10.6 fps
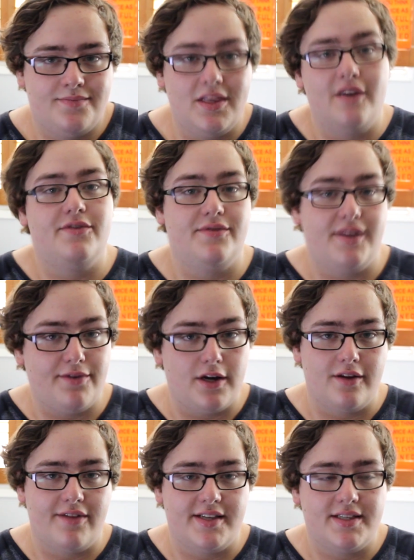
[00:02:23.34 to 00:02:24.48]
Now if you've never
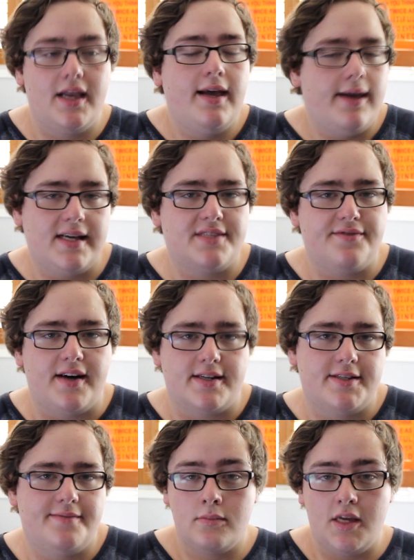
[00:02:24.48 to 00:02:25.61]
heard of this, it's fucked.